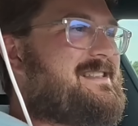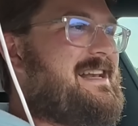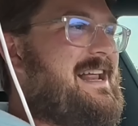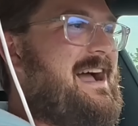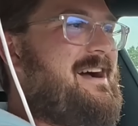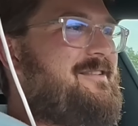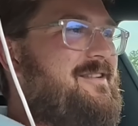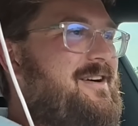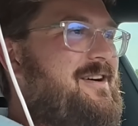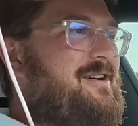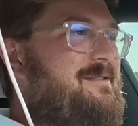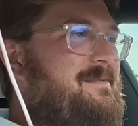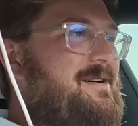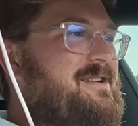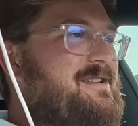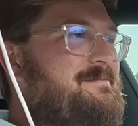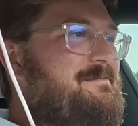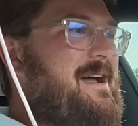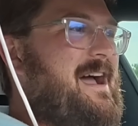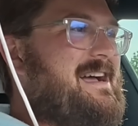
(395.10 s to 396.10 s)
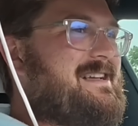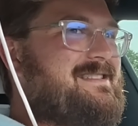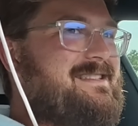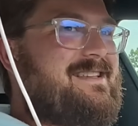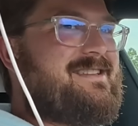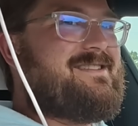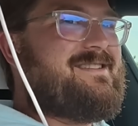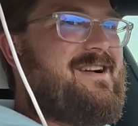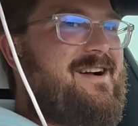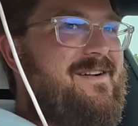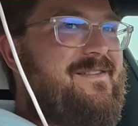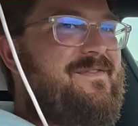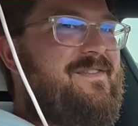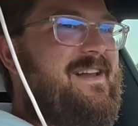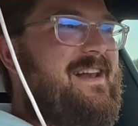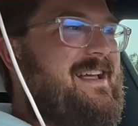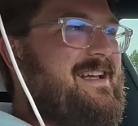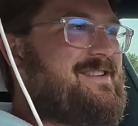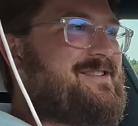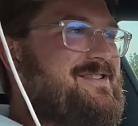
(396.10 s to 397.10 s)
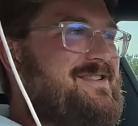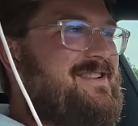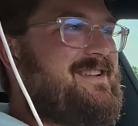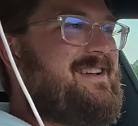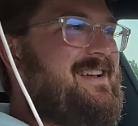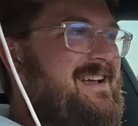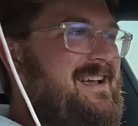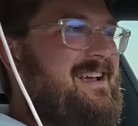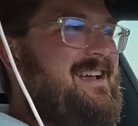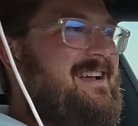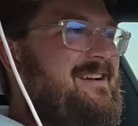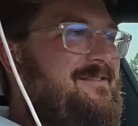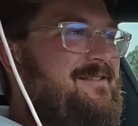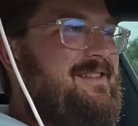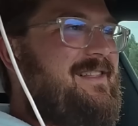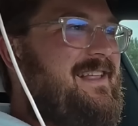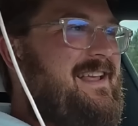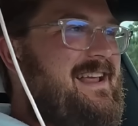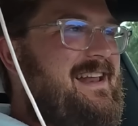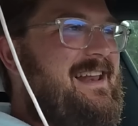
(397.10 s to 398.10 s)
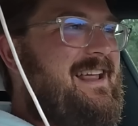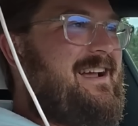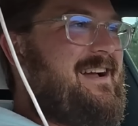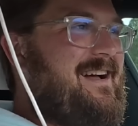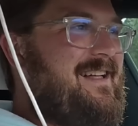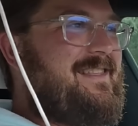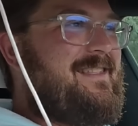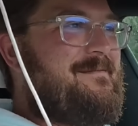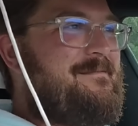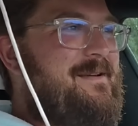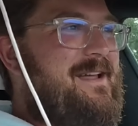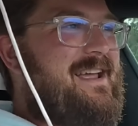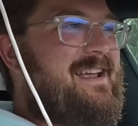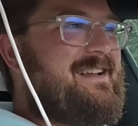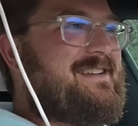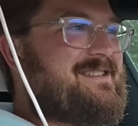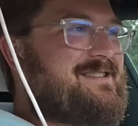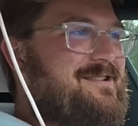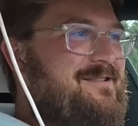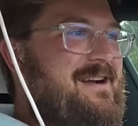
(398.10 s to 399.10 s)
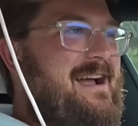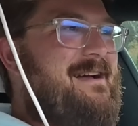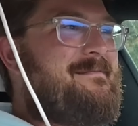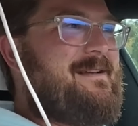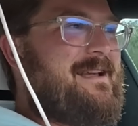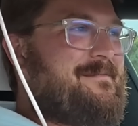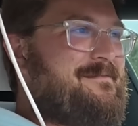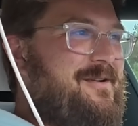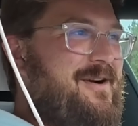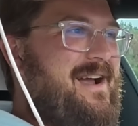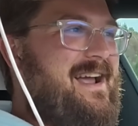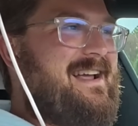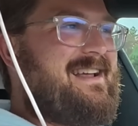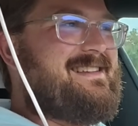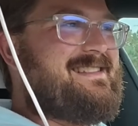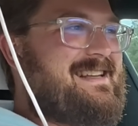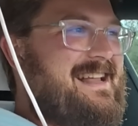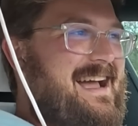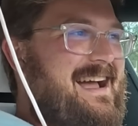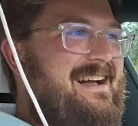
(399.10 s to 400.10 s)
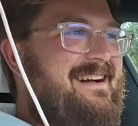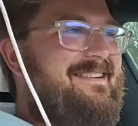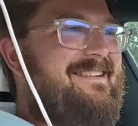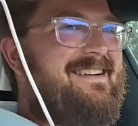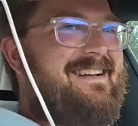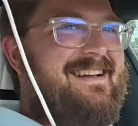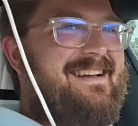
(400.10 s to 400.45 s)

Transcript: an hour almost past the start finish. Leaning on the big ceramic brakes now.